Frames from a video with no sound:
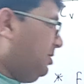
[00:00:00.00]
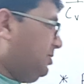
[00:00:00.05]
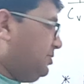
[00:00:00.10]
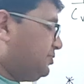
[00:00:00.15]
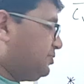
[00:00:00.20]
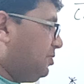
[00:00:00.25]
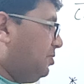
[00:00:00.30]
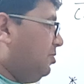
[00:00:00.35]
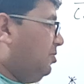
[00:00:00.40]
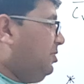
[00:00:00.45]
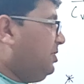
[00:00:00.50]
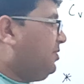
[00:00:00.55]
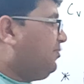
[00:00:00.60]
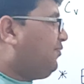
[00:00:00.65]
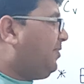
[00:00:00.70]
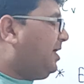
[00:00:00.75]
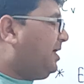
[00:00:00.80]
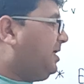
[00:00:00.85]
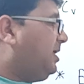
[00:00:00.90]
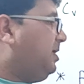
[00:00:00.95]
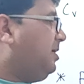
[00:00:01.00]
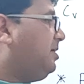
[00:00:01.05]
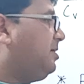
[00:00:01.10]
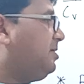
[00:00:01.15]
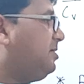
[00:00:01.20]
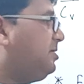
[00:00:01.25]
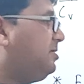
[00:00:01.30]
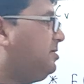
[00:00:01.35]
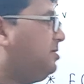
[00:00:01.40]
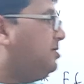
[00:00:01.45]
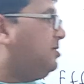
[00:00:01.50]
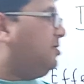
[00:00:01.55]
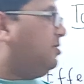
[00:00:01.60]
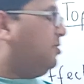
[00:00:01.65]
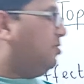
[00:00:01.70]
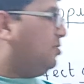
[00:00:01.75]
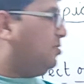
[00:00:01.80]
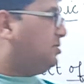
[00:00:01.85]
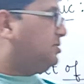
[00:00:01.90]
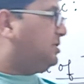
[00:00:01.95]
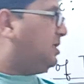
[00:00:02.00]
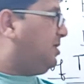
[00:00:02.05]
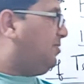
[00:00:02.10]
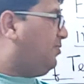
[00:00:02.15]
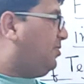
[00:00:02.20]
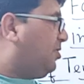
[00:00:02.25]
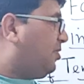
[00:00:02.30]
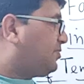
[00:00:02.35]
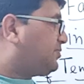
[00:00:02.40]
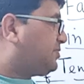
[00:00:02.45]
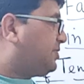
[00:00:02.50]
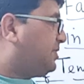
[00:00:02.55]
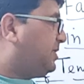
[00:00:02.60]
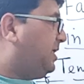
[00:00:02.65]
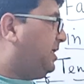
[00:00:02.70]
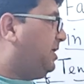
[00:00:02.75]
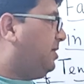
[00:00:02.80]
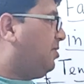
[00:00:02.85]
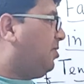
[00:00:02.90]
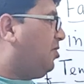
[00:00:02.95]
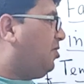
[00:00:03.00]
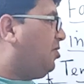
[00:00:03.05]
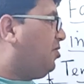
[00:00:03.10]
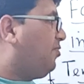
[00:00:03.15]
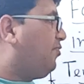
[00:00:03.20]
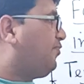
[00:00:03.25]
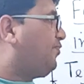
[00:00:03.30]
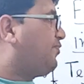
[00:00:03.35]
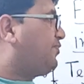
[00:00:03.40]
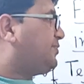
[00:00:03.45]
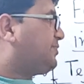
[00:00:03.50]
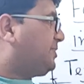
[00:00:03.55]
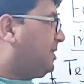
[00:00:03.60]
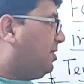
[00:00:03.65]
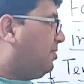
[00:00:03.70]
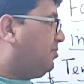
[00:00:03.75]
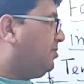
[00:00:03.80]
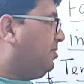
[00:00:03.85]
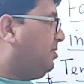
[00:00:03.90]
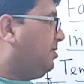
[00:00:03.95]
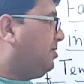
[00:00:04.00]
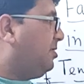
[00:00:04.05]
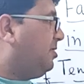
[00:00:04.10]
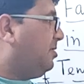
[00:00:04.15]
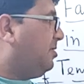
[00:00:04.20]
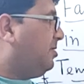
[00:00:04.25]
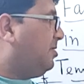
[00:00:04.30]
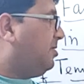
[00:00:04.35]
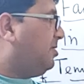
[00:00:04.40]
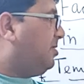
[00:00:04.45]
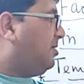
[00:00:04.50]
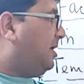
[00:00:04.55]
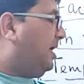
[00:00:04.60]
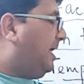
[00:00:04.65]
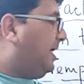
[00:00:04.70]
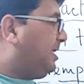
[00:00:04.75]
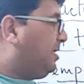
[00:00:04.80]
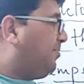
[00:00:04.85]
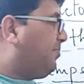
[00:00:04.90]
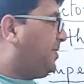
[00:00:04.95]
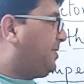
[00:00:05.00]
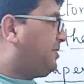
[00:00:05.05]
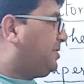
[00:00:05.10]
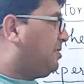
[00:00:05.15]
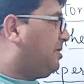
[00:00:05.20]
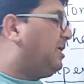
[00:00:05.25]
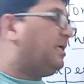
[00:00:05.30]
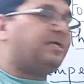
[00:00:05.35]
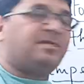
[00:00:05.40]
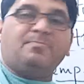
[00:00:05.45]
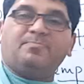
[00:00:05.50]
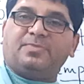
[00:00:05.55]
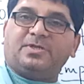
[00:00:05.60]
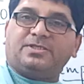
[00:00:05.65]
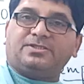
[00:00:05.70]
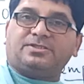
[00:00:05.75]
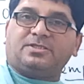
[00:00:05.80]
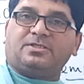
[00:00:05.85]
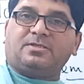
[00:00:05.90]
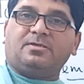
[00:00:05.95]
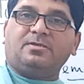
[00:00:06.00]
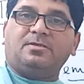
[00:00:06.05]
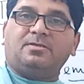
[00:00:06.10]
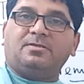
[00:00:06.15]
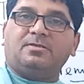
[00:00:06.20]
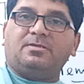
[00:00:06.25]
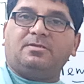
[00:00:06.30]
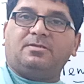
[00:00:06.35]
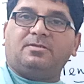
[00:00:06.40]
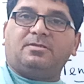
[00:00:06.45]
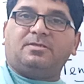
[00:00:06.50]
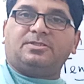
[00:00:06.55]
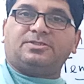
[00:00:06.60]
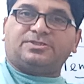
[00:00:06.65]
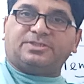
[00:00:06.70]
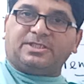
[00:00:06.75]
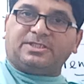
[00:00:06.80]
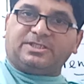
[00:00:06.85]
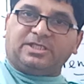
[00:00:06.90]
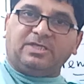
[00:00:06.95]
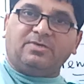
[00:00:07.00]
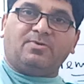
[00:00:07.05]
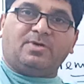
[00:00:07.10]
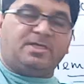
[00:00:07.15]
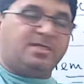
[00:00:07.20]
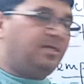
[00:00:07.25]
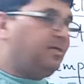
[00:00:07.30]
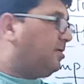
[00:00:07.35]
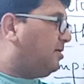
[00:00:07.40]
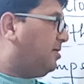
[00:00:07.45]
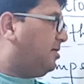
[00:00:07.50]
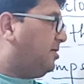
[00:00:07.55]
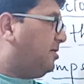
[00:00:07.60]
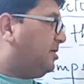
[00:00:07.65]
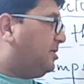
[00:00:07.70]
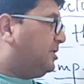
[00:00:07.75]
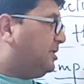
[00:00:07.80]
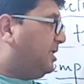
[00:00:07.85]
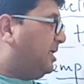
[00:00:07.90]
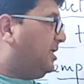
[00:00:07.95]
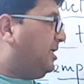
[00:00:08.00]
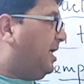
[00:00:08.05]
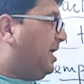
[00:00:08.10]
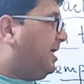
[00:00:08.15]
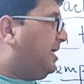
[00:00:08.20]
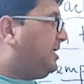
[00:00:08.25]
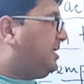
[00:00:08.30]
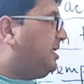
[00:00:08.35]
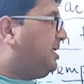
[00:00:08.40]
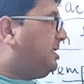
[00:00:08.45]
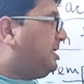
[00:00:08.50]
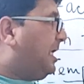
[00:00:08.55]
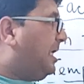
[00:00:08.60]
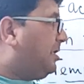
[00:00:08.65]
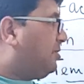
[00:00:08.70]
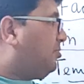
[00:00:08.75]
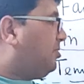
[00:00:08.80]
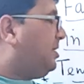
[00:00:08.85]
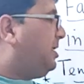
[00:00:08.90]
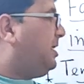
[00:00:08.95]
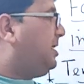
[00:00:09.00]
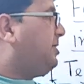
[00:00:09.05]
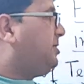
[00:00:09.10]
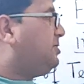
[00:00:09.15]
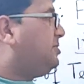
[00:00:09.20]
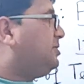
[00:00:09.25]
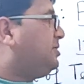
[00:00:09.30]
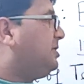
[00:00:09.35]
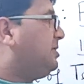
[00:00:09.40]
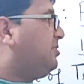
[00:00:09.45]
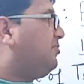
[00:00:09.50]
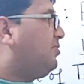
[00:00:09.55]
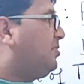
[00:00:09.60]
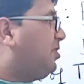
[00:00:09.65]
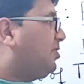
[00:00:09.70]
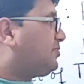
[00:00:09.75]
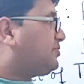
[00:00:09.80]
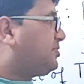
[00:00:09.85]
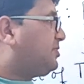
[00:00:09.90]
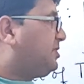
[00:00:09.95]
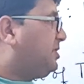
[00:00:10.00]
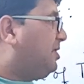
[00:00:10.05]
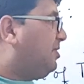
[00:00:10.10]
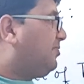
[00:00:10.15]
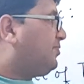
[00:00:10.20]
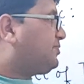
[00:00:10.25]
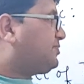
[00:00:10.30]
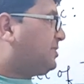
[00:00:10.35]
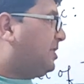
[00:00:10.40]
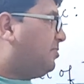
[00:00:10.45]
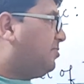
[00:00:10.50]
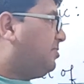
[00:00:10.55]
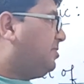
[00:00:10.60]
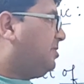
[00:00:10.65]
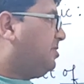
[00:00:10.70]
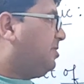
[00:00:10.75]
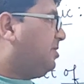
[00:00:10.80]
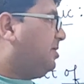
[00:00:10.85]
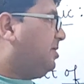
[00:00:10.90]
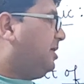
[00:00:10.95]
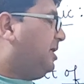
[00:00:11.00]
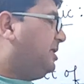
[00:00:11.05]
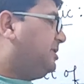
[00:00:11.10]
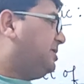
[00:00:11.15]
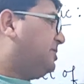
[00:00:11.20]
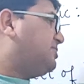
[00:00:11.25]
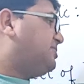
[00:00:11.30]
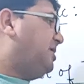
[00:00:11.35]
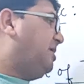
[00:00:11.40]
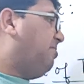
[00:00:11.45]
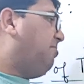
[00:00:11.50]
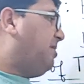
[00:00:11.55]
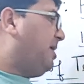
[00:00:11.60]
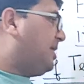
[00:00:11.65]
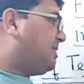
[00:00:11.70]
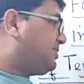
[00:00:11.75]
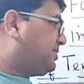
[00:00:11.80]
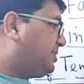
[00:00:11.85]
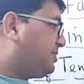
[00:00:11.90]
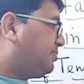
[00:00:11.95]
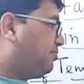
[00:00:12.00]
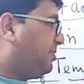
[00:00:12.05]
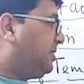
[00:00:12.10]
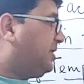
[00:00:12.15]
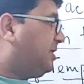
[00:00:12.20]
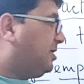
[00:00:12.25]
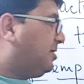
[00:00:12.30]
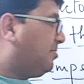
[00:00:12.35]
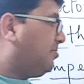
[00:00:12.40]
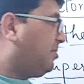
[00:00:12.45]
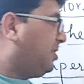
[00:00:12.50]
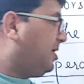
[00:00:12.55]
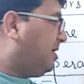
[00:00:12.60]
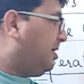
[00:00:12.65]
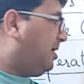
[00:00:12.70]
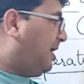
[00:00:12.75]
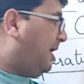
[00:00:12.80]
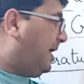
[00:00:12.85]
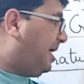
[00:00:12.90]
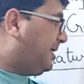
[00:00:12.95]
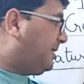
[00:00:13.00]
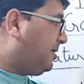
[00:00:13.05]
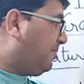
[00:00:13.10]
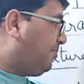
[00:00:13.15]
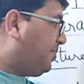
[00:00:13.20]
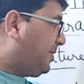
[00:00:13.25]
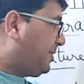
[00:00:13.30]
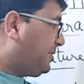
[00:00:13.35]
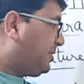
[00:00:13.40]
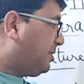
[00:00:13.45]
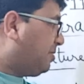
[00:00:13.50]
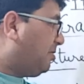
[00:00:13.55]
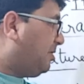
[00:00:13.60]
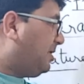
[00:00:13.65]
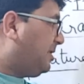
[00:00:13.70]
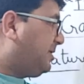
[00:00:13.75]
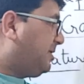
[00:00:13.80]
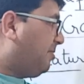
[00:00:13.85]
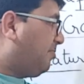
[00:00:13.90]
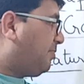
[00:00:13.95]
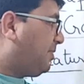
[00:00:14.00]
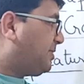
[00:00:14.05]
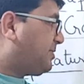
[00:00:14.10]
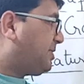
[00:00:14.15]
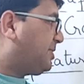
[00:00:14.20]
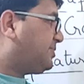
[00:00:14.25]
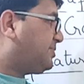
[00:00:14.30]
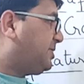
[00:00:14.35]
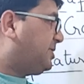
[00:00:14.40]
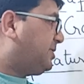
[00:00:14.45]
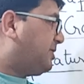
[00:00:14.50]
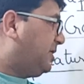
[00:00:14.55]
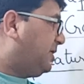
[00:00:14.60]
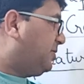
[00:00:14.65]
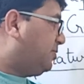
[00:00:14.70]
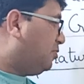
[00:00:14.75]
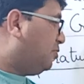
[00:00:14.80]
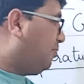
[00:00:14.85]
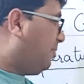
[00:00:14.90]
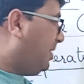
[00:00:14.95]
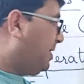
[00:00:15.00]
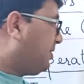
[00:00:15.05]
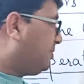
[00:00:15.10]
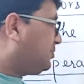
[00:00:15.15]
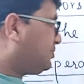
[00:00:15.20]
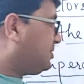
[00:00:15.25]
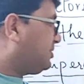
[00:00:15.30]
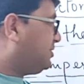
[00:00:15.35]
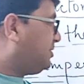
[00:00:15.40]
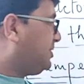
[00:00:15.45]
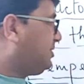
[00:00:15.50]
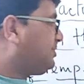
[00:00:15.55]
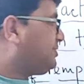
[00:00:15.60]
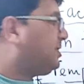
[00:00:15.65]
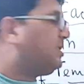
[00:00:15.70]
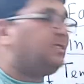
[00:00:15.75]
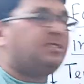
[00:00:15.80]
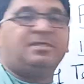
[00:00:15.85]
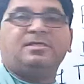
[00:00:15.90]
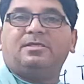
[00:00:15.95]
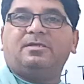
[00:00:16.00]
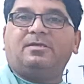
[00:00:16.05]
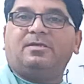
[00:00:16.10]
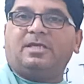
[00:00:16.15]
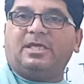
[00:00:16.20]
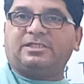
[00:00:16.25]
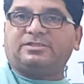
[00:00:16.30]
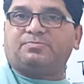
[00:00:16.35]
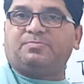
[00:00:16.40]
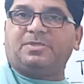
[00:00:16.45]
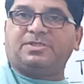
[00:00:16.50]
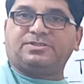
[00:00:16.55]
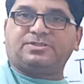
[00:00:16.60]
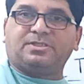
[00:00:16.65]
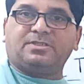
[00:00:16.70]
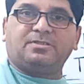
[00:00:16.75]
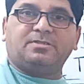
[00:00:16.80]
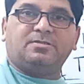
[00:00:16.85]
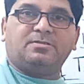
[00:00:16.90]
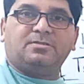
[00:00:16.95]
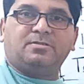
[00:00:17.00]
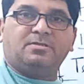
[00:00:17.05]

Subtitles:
So if I know the velocity of sound at a particular temperature, say T1, then I can calculate the velocity of sound in the same gaseous medium at a particular temperature, say T2, by using this expression.